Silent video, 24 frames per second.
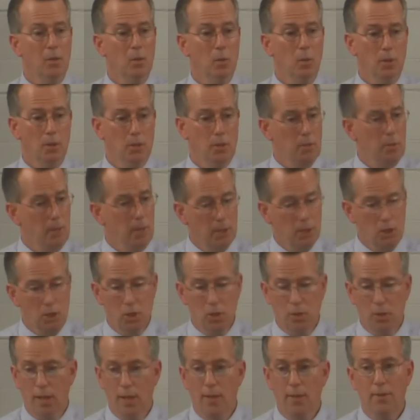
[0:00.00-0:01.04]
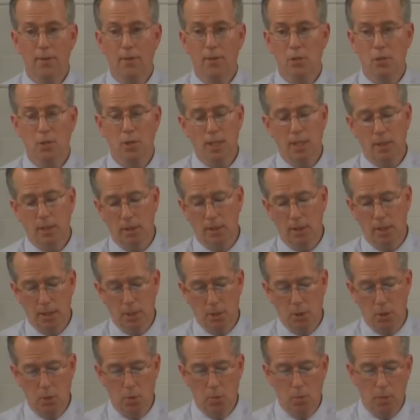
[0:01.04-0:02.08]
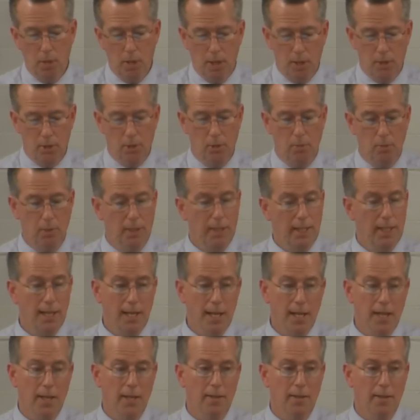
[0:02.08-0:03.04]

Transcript: with as much strength and zeal as you possibly can.